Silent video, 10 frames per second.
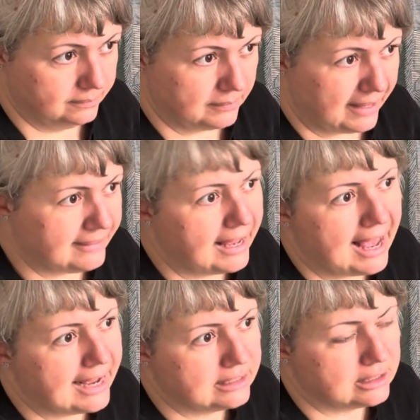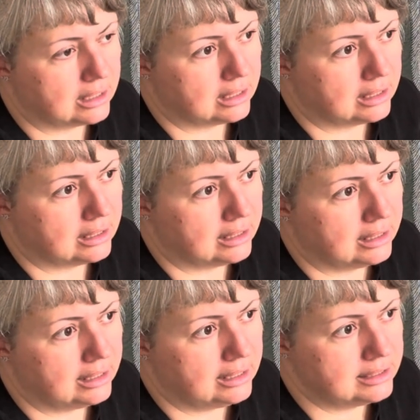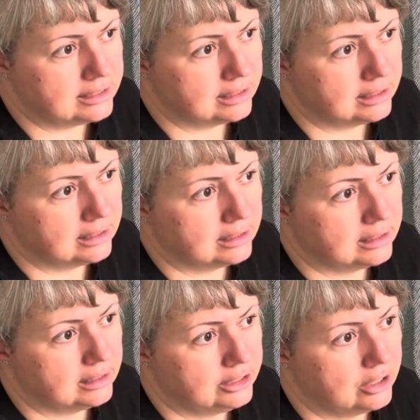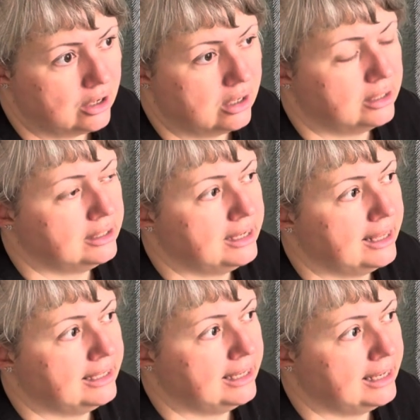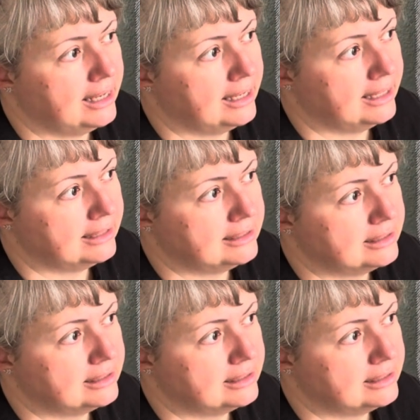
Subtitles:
And they had Issa yarn, and they had